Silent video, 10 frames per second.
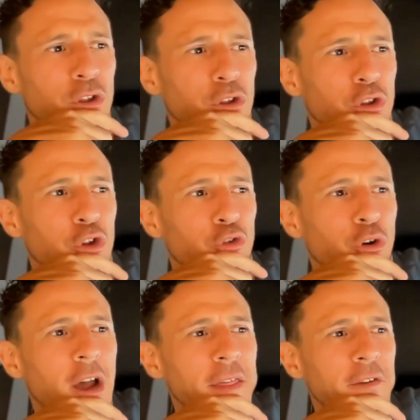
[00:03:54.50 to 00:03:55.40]
you're
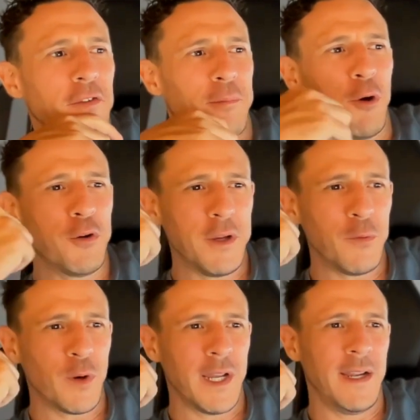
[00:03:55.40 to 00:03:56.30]
either smoking
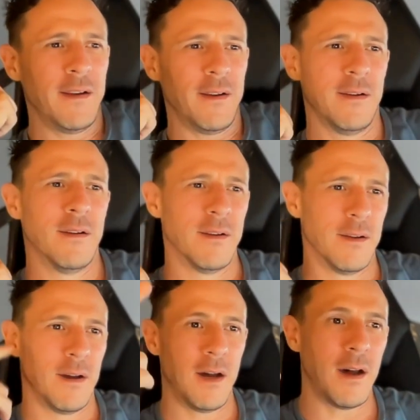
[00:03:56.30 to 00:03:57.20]
weed
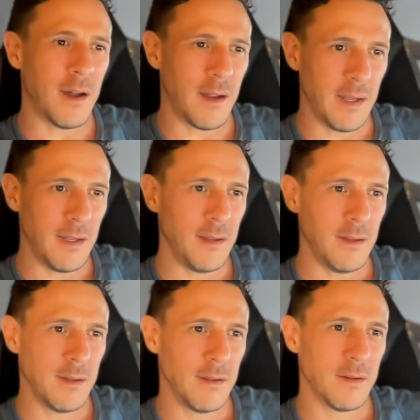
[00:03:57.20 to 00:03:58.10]
high
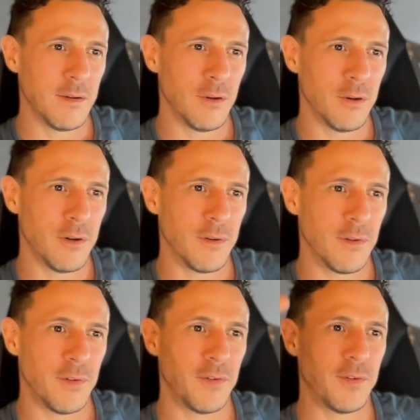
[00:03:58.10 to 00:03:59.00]
or
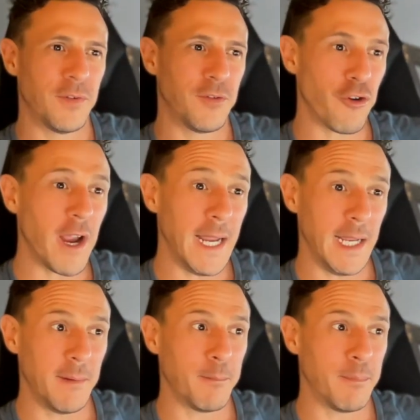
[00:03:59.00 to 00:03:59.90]
straight,